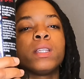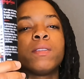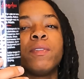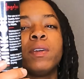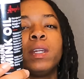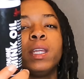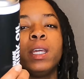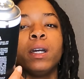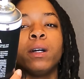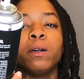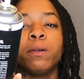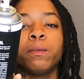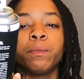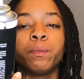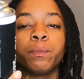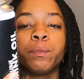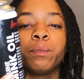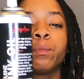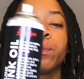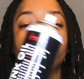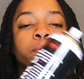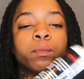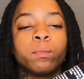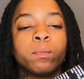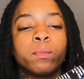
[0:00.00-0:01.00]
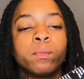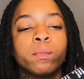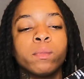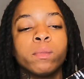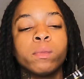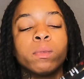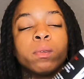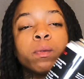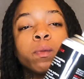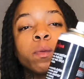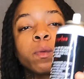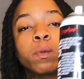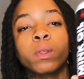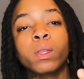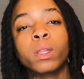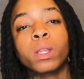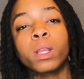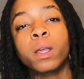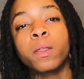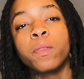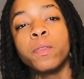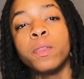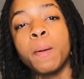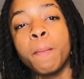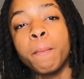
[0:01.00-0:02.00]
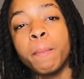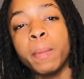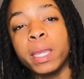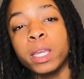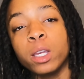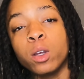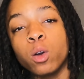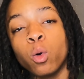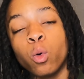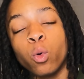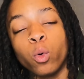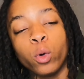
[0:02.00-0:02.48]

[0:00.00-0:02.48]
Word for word: of this video, the mink